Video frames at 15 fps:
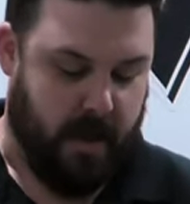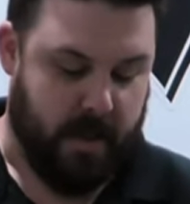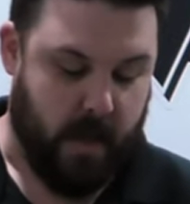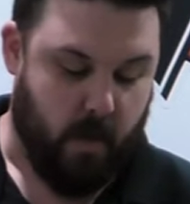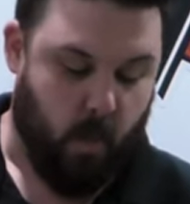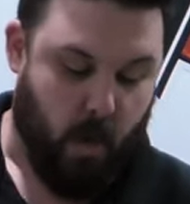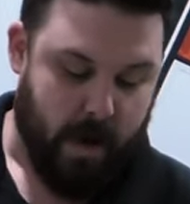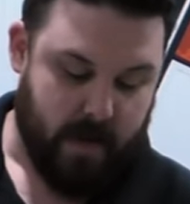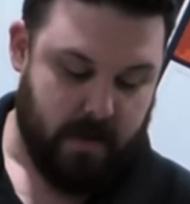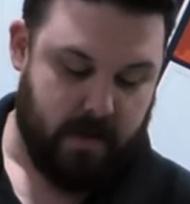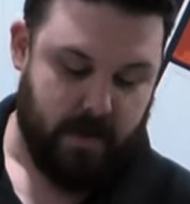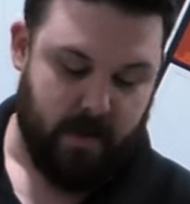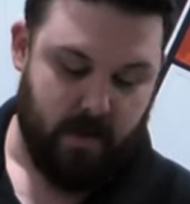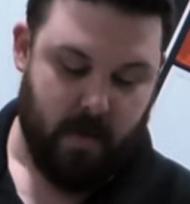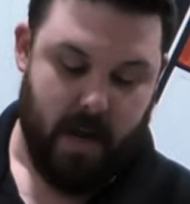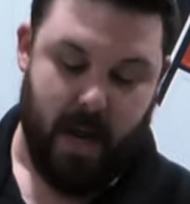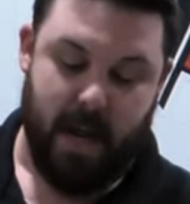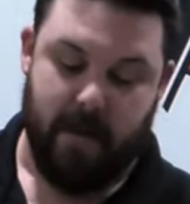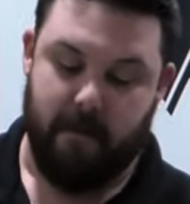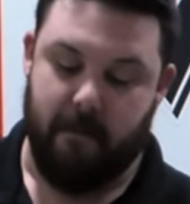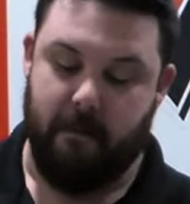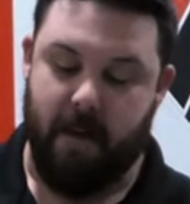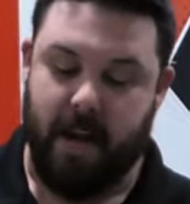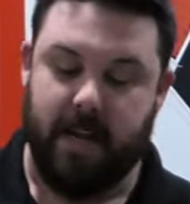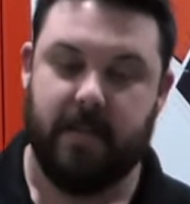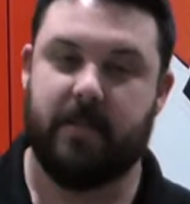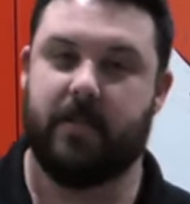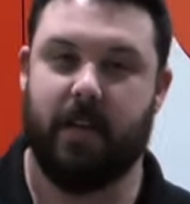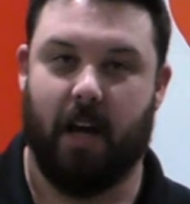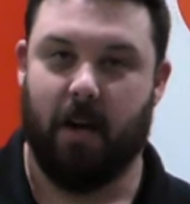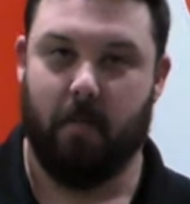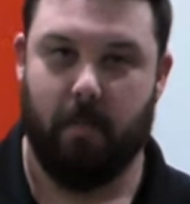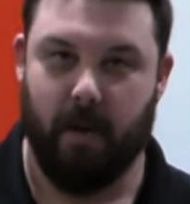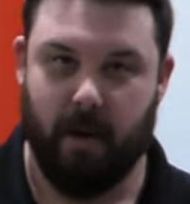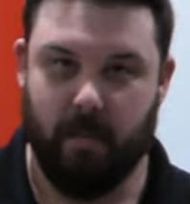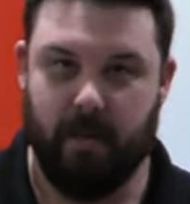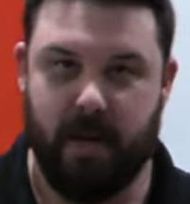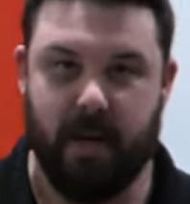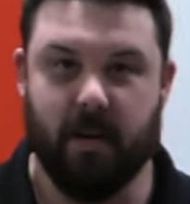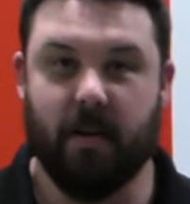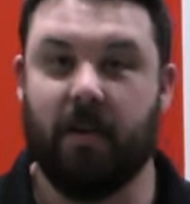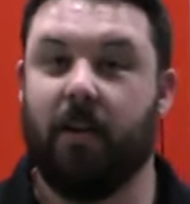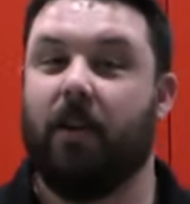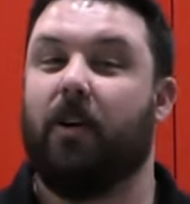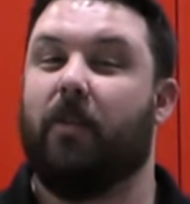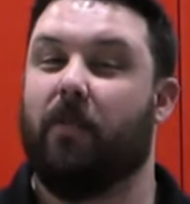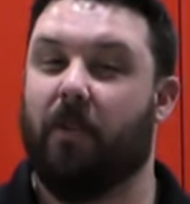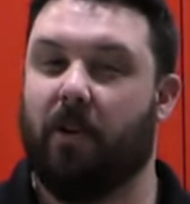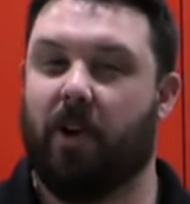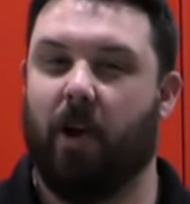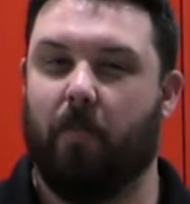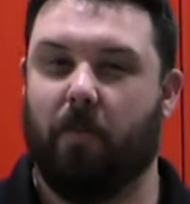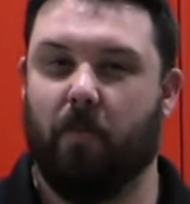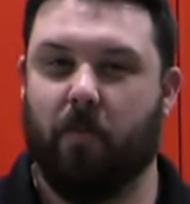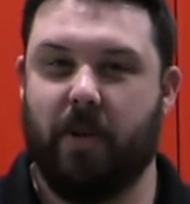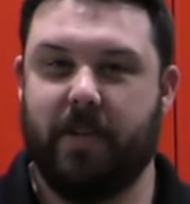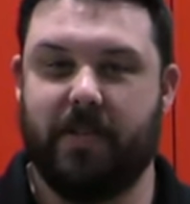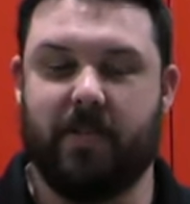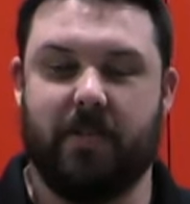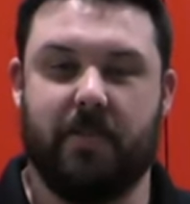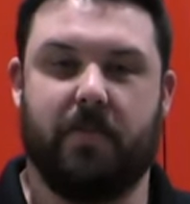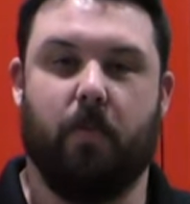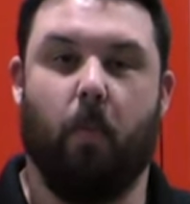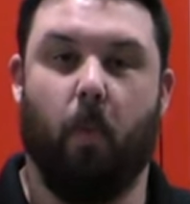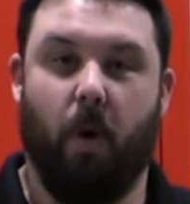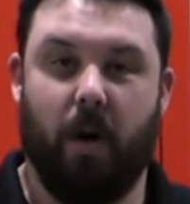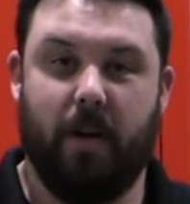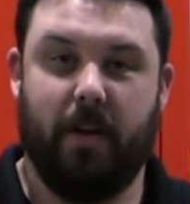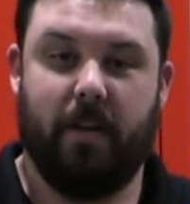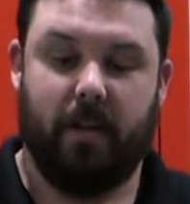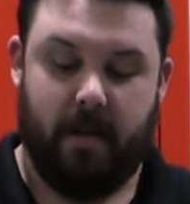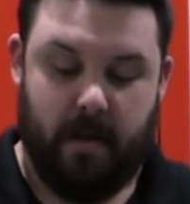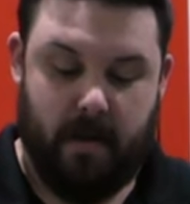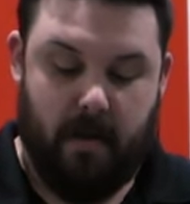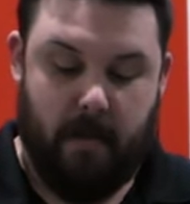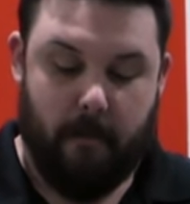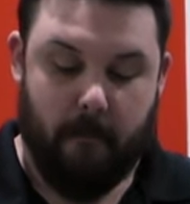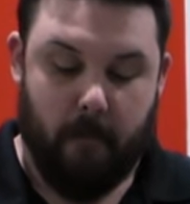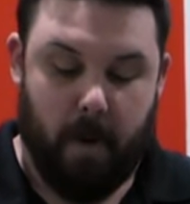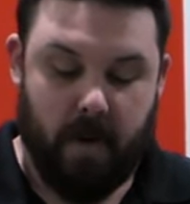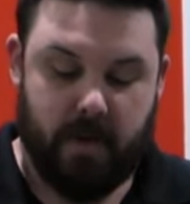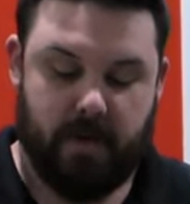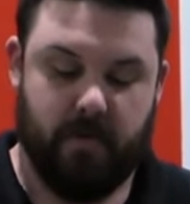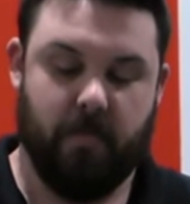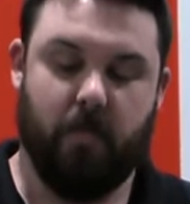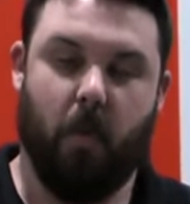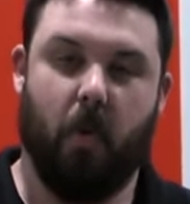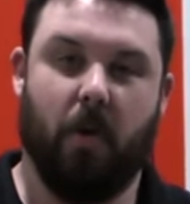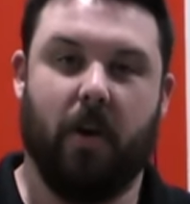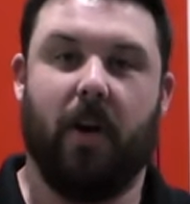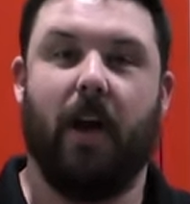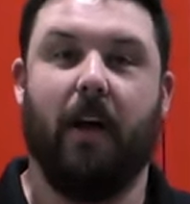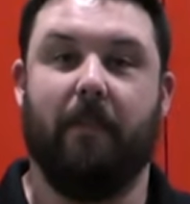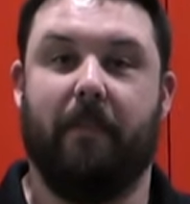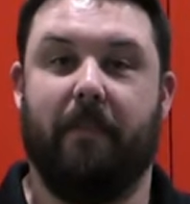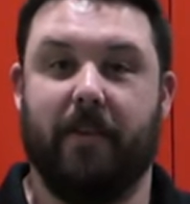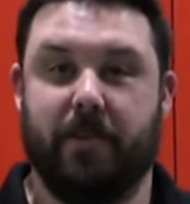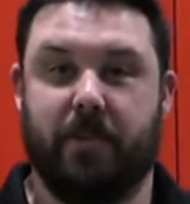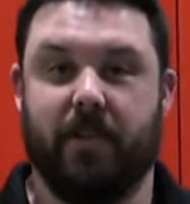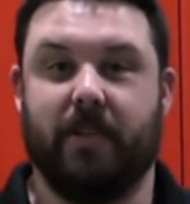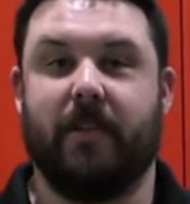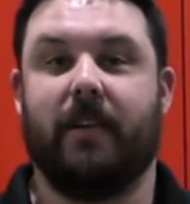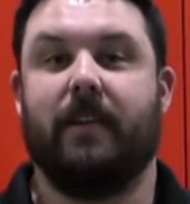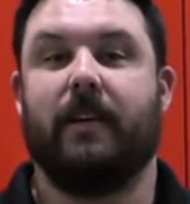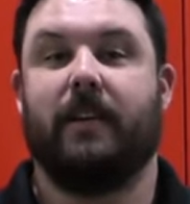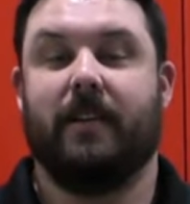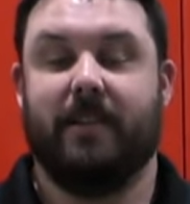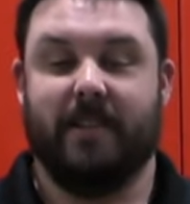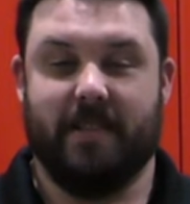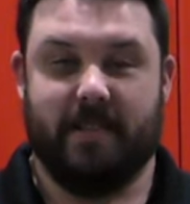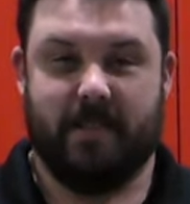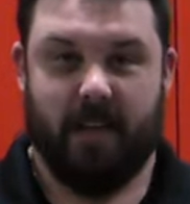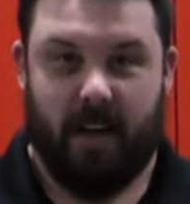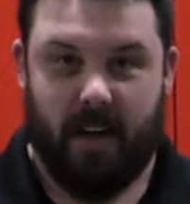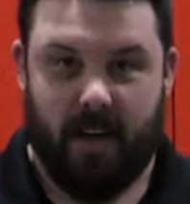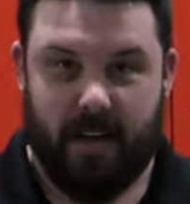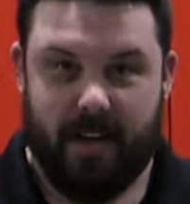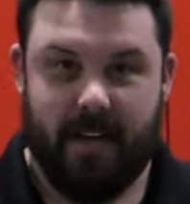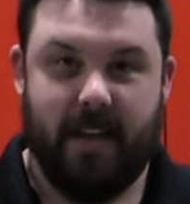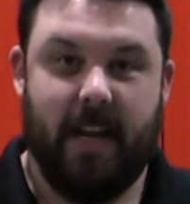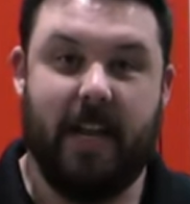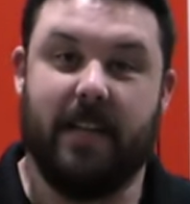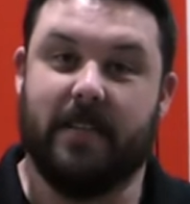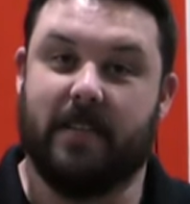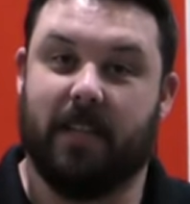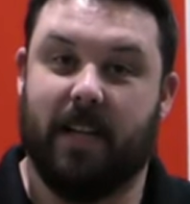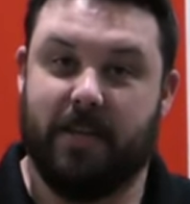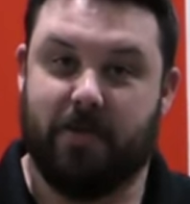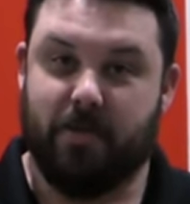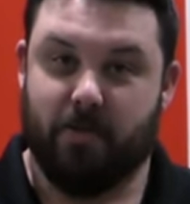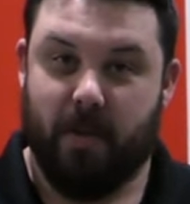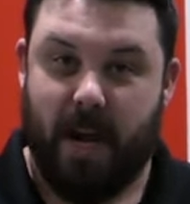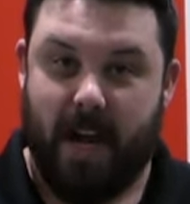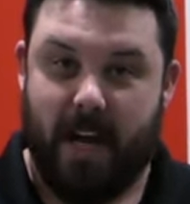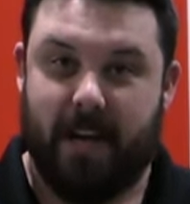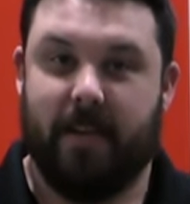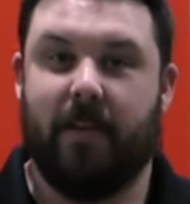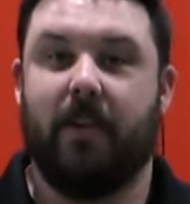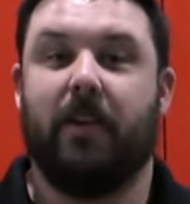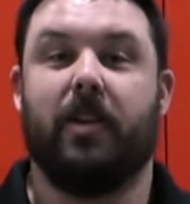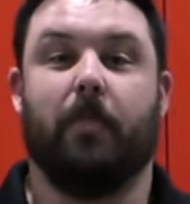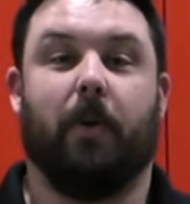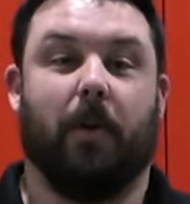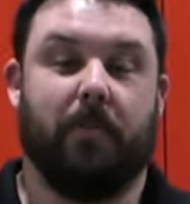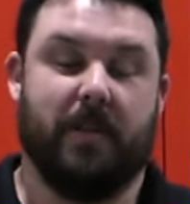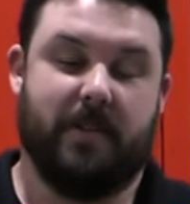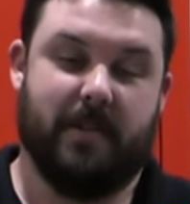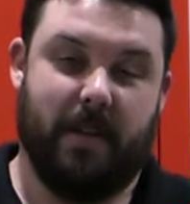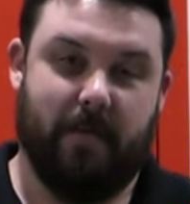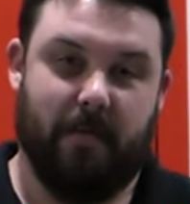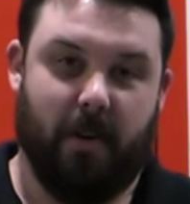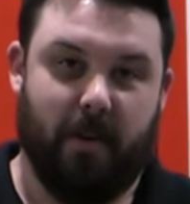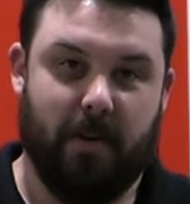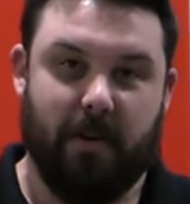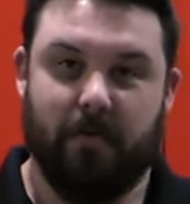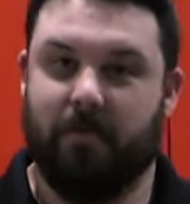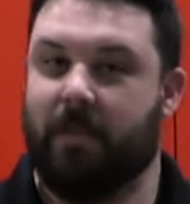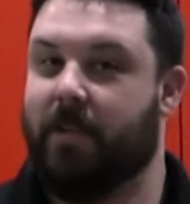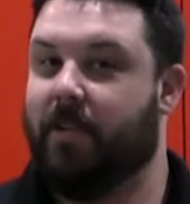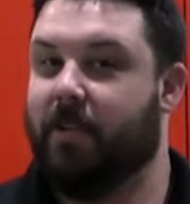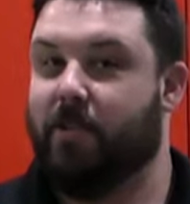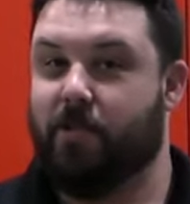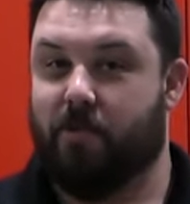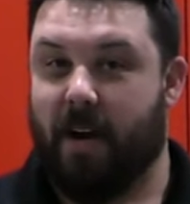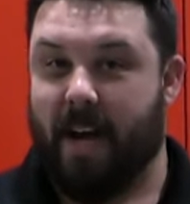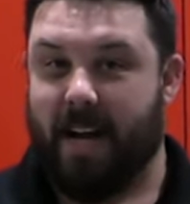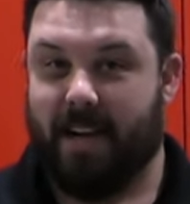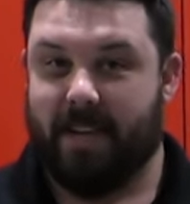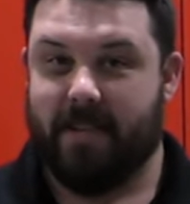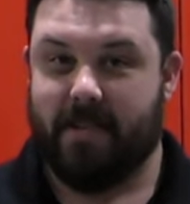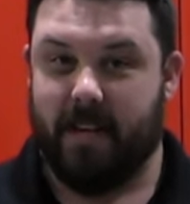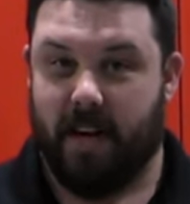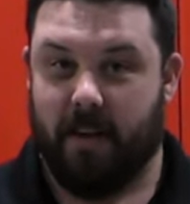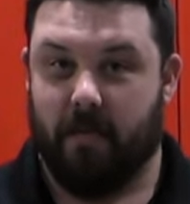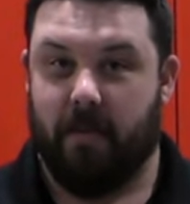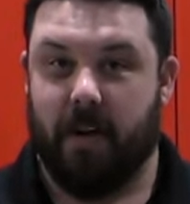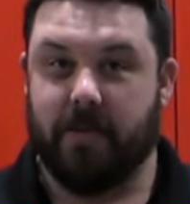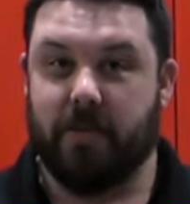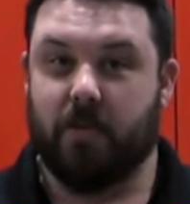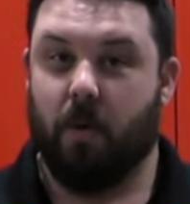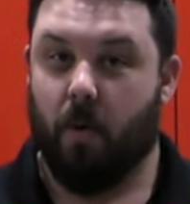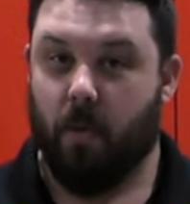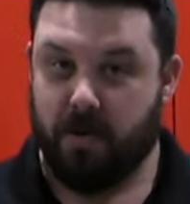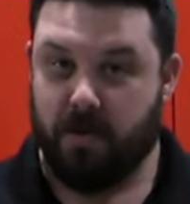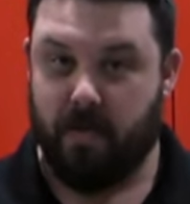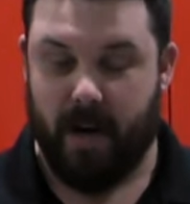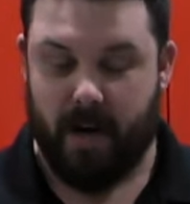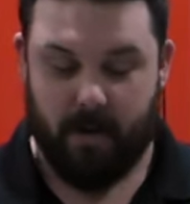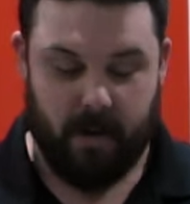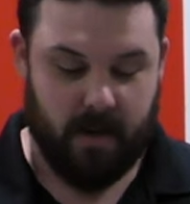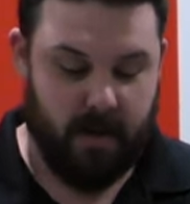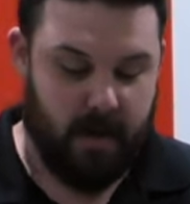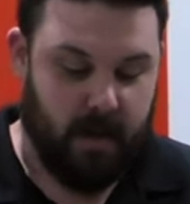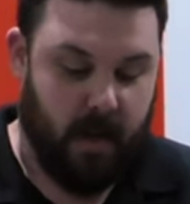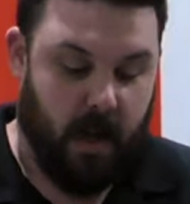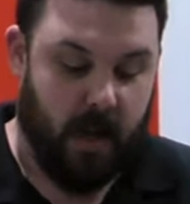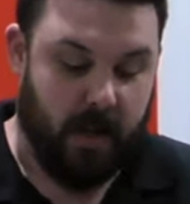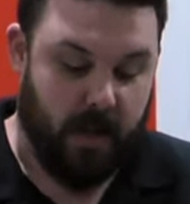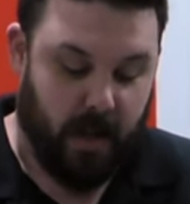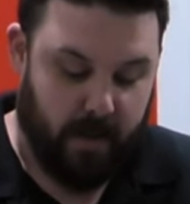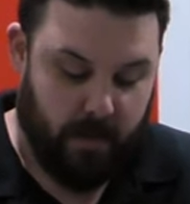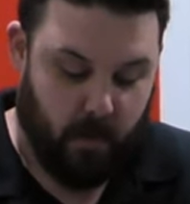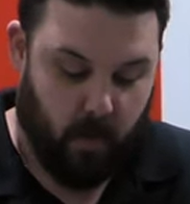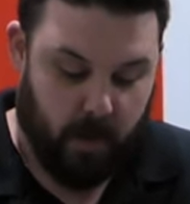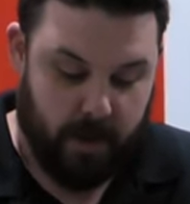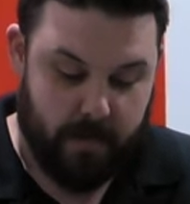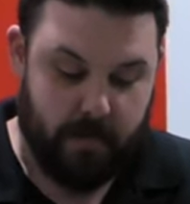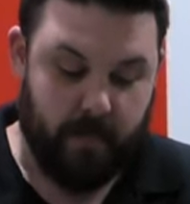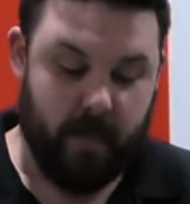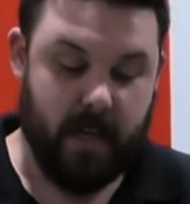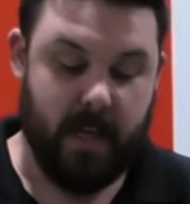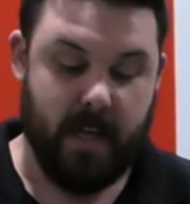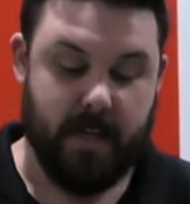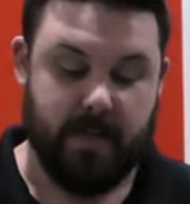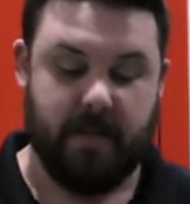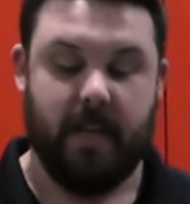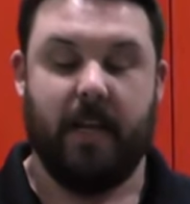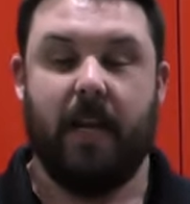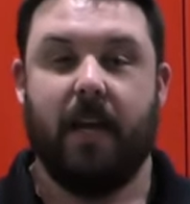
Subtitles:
They went to a vane style pump here for a couple reasons. One, much more efficient design. It is less drag to pump the same volume. Drag sacrifices horsepower. Another one is